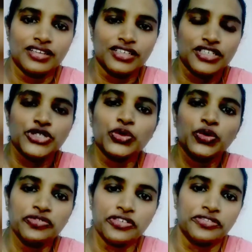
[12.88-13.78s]
June
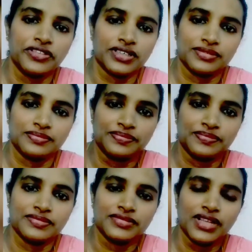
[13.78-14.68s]
5th.
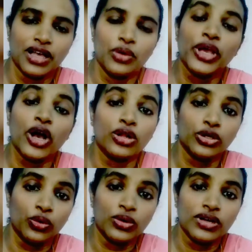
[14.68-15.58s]
We all
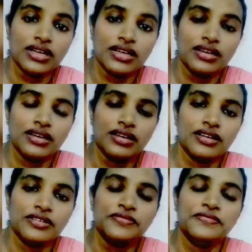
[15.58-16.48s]
know
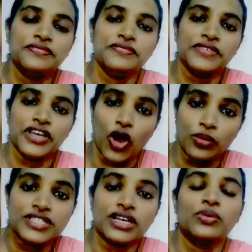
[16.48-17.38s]
we
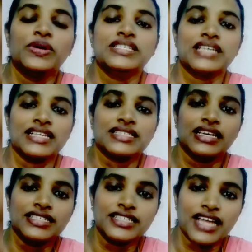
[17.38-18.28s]
observe it as
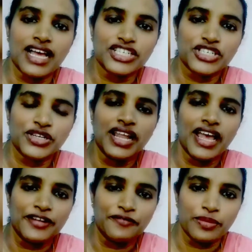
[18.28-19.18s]
International
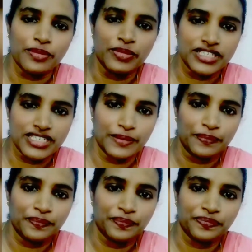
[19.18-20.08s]
Environment
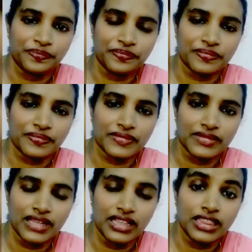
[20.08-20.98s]
Day.
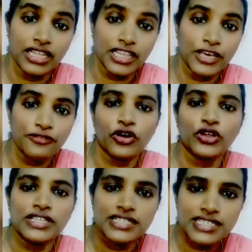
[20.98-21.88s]
The theme for
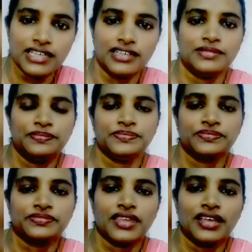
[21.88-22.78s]
this year
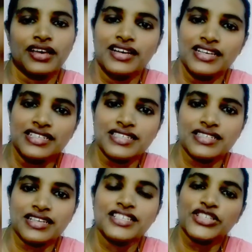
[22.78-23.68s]
is
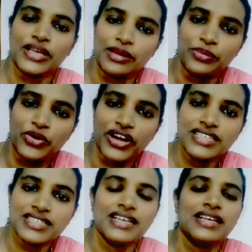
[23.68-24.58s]
Celebrate
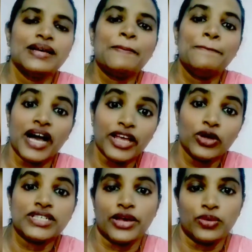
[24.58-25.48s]

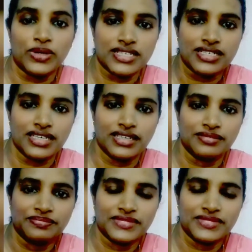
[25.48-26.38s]
Biodiversity,
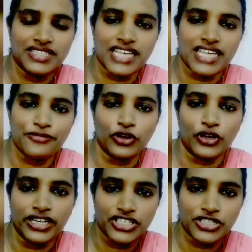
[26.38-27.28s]
Time for
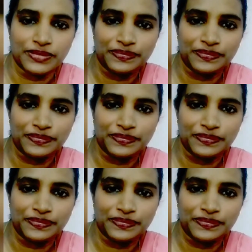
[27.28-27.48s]
Nature.